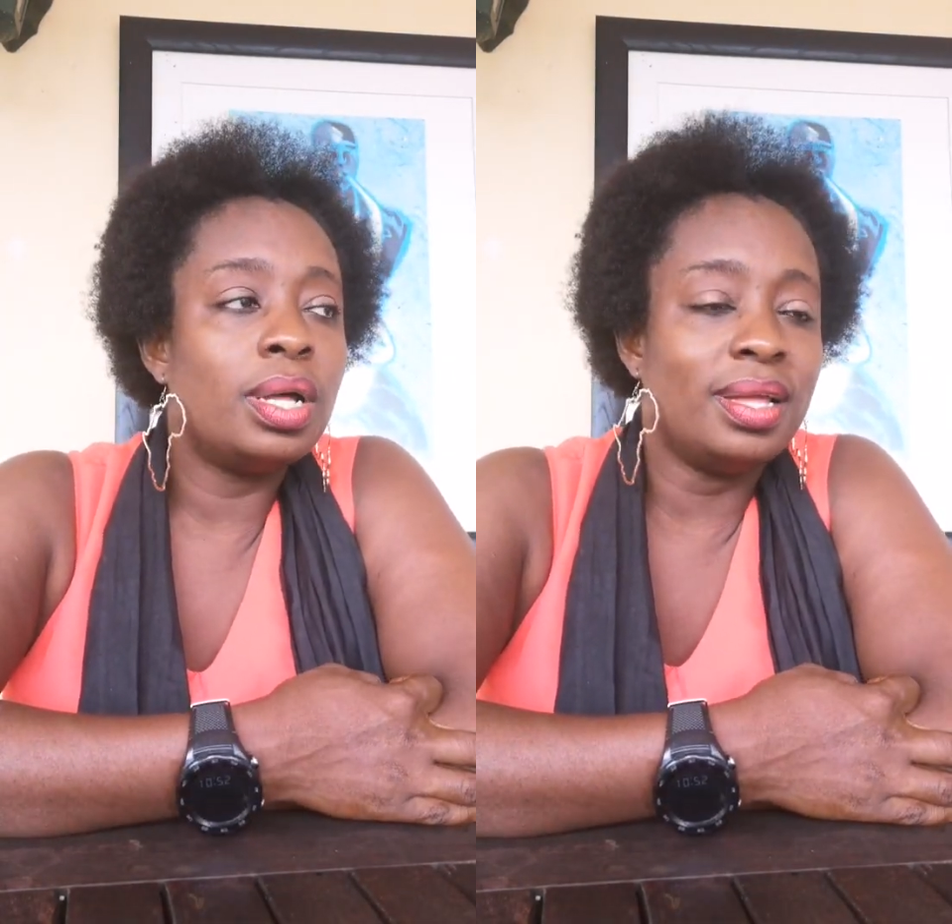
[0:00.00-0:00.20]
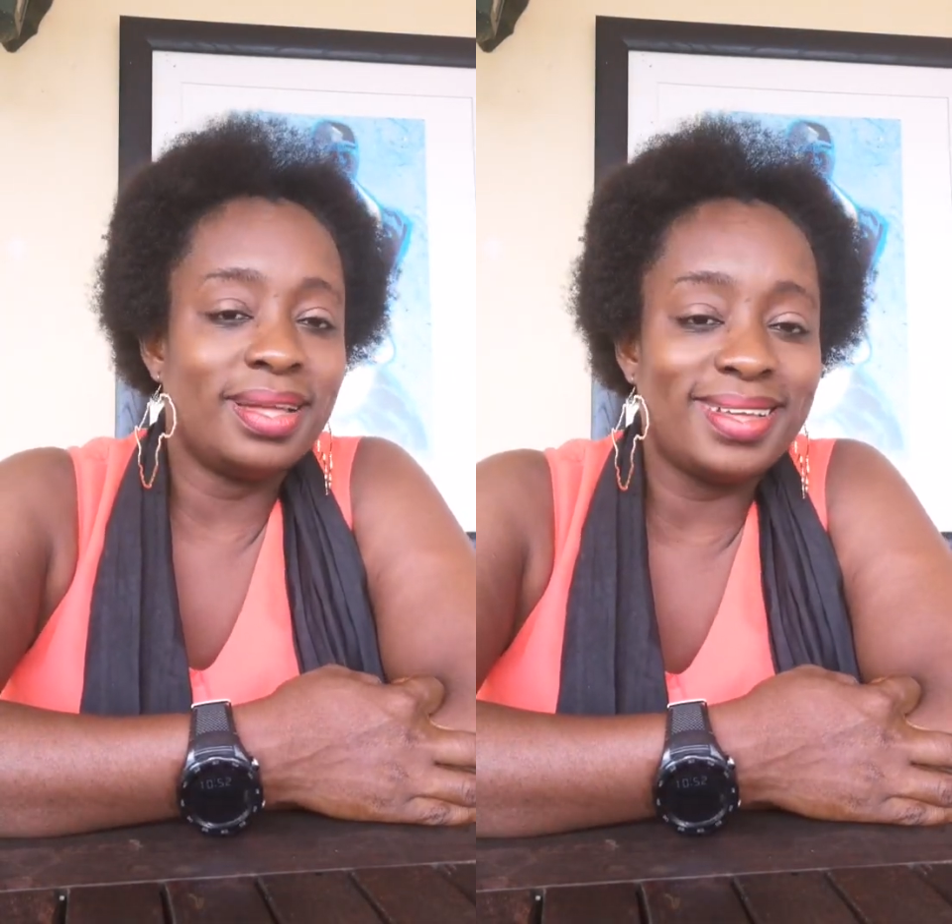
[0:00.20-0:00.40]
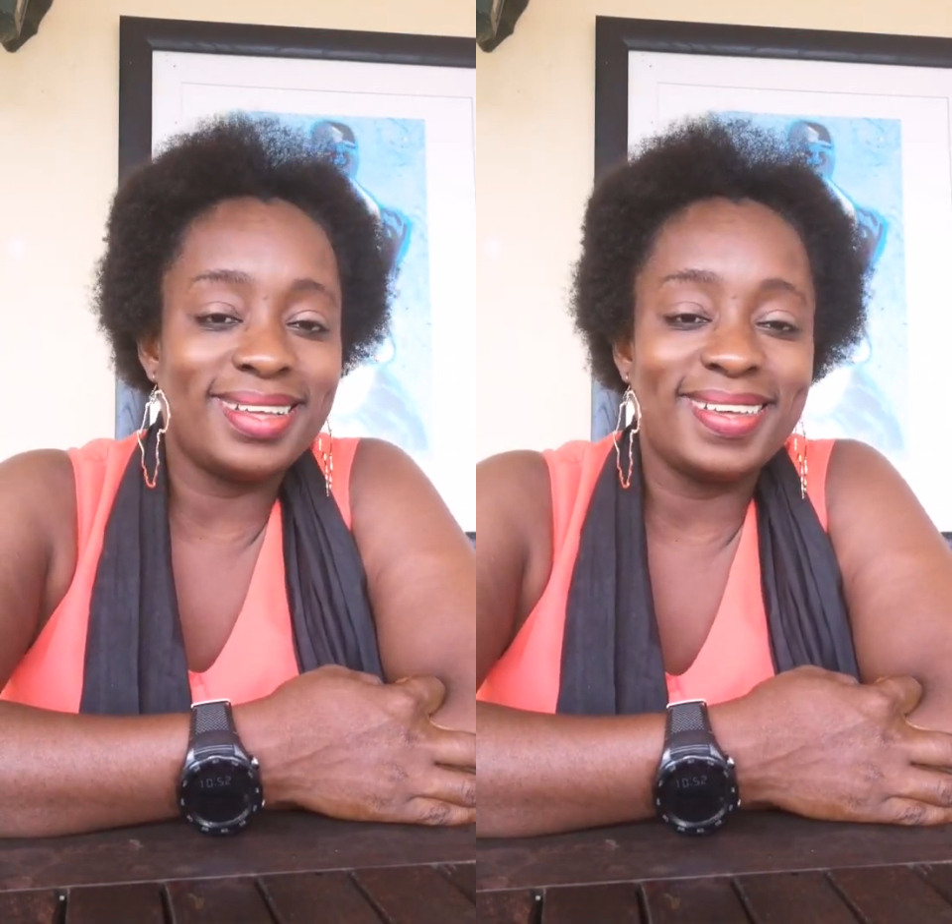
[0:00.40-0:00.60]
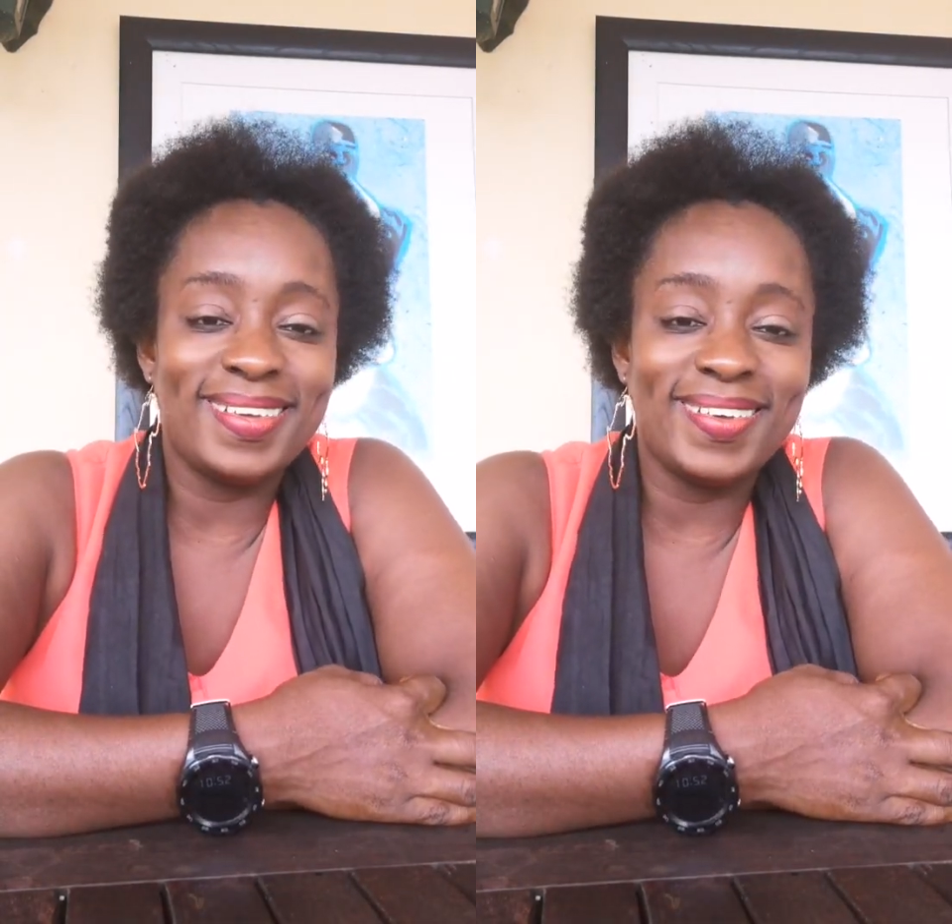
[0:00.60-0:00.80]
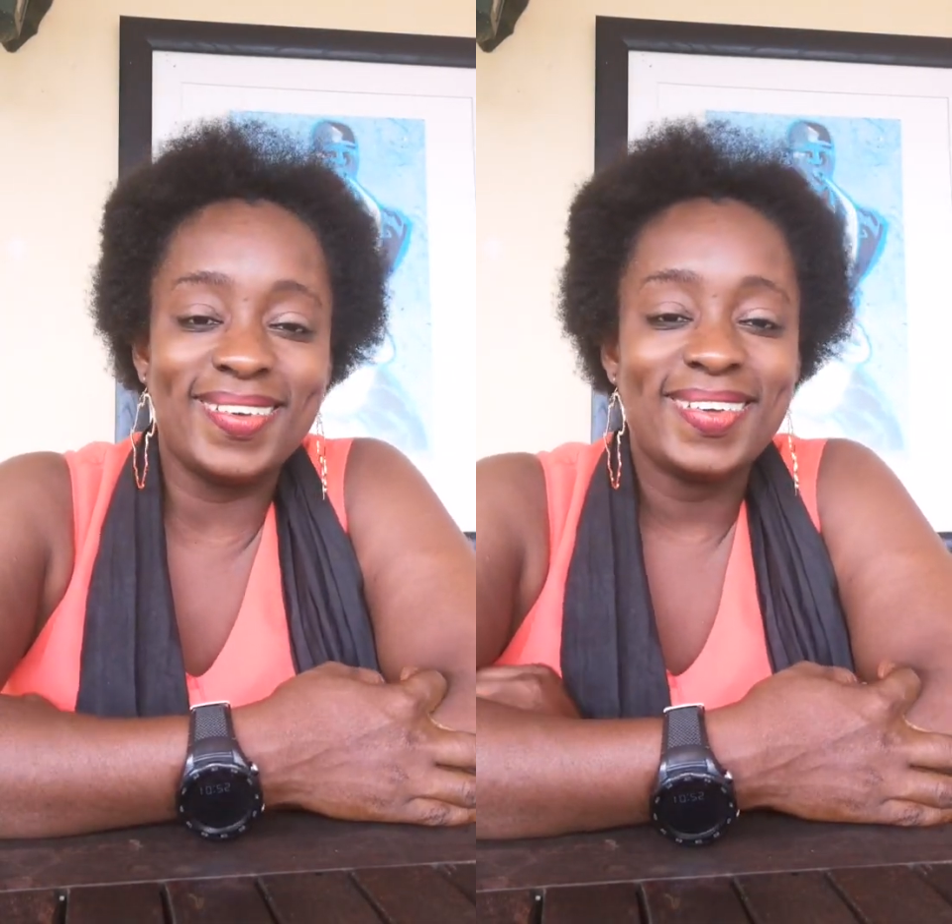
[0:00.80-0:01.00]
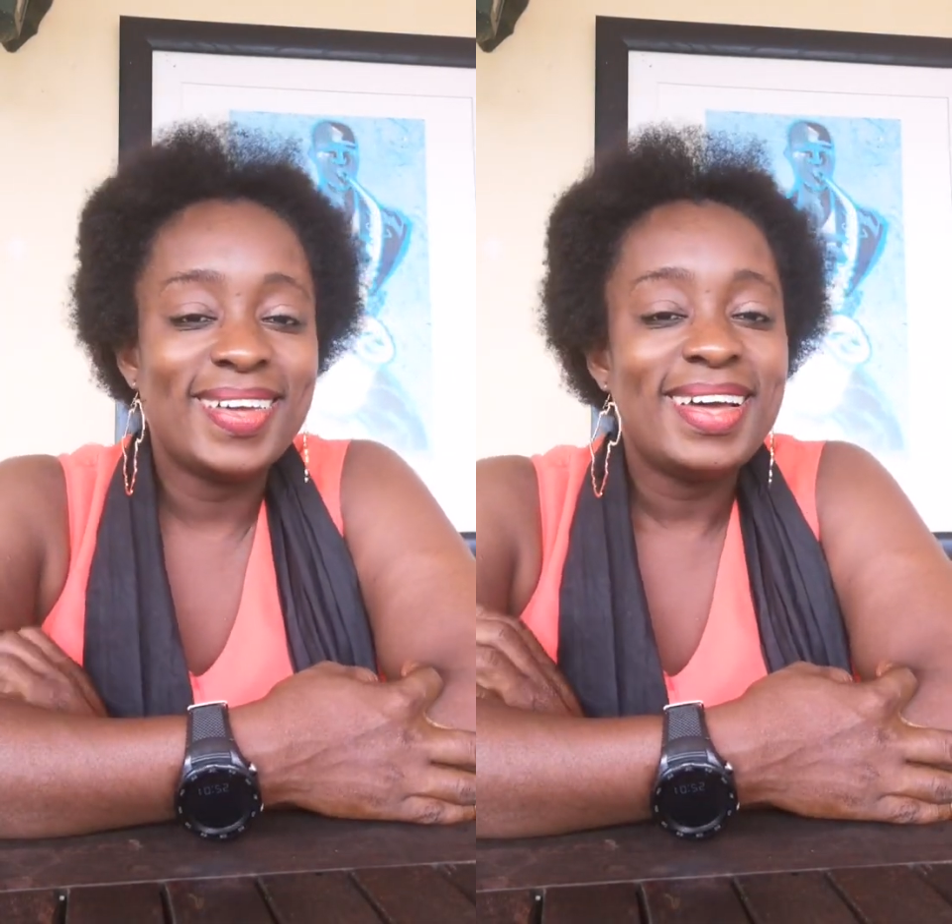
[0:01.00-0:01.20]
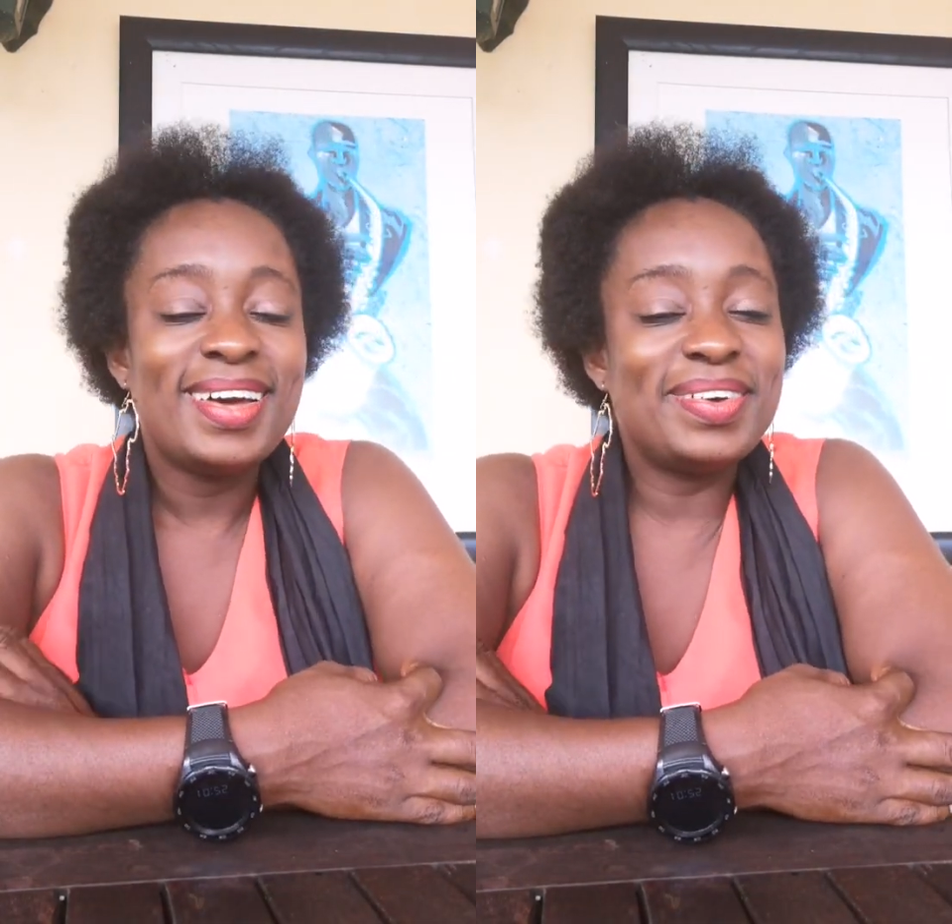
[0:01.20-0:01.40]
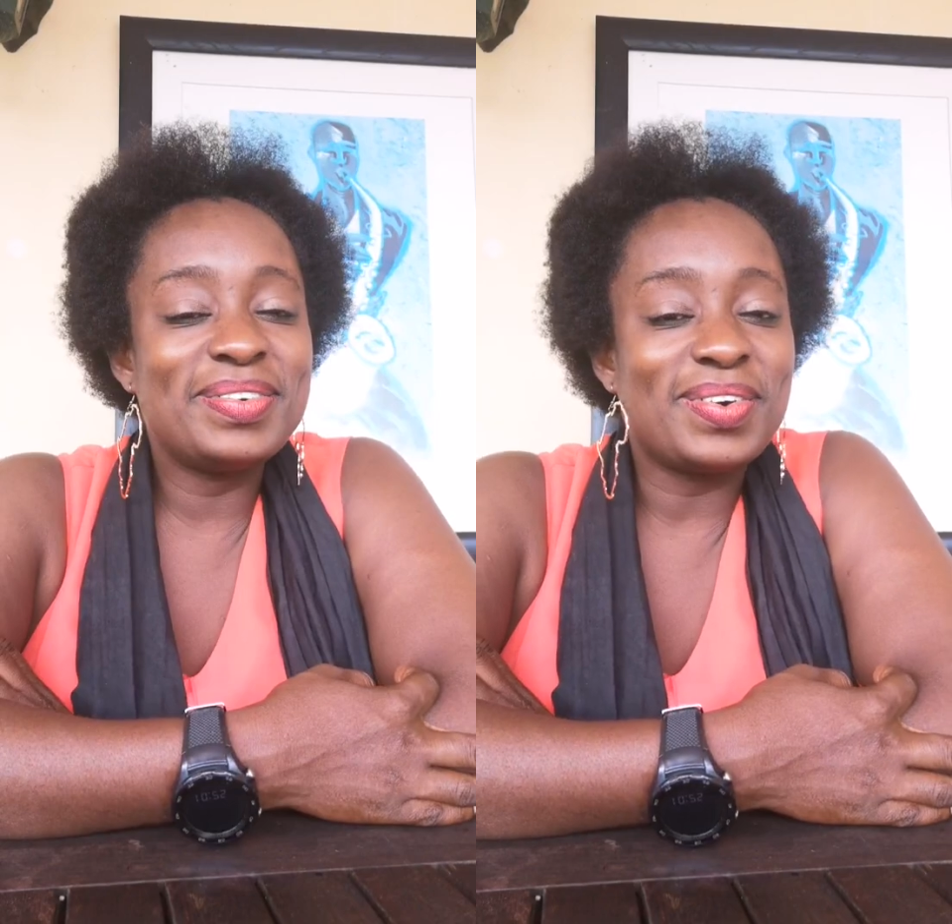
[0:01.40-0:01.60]

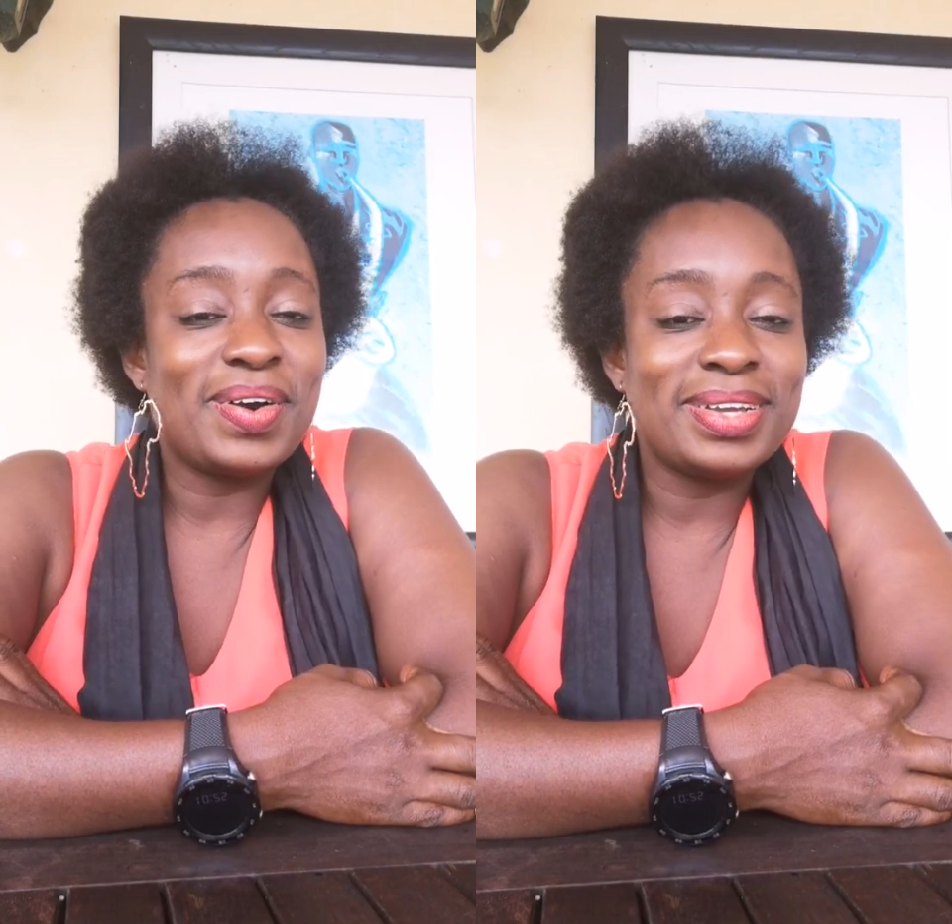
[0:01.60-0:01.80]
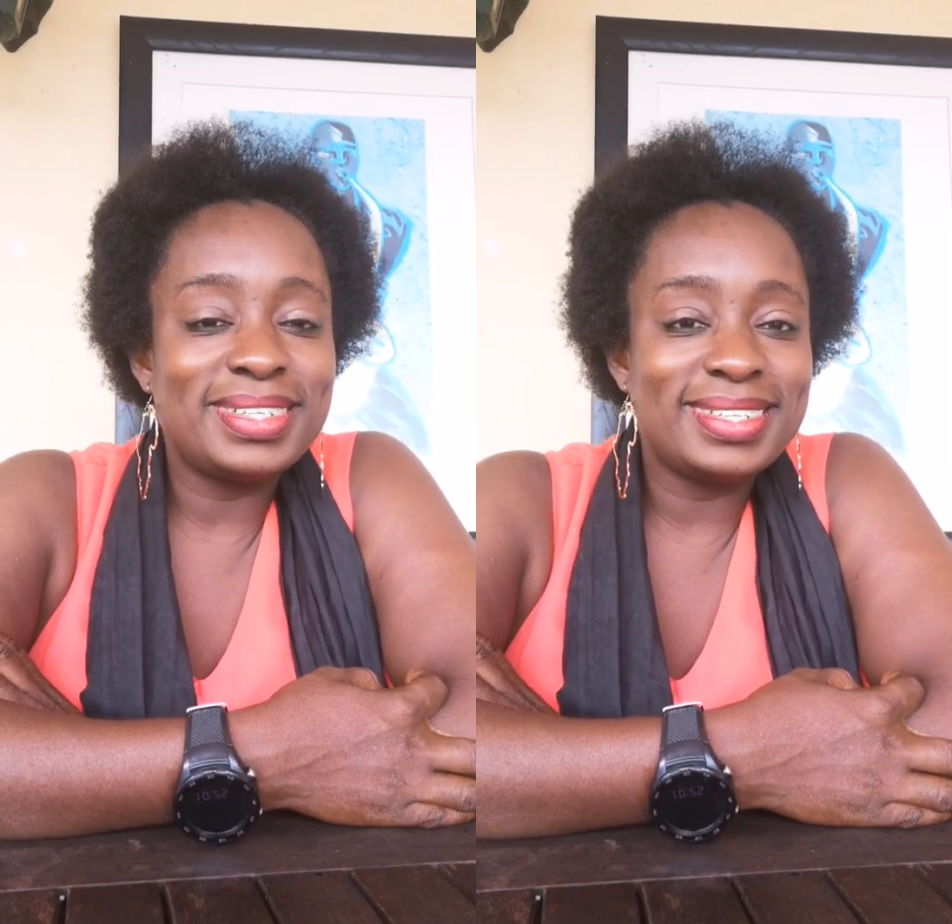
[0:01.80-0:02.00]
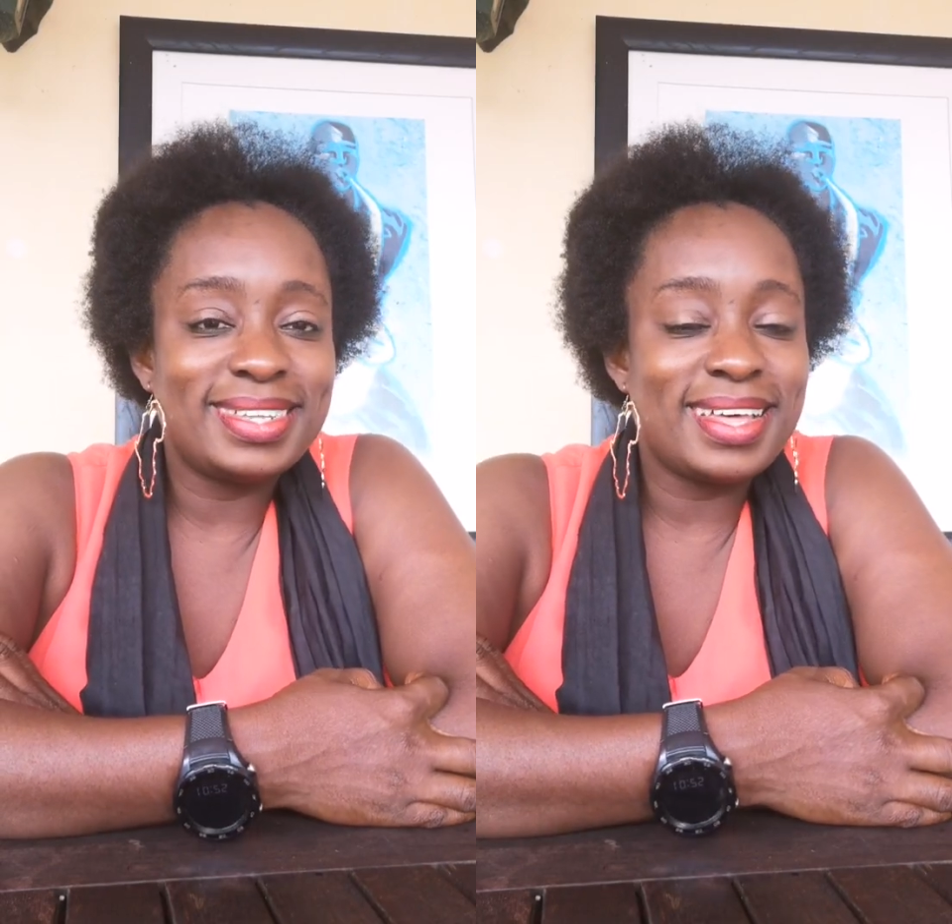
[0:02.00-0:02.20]
oh gosh,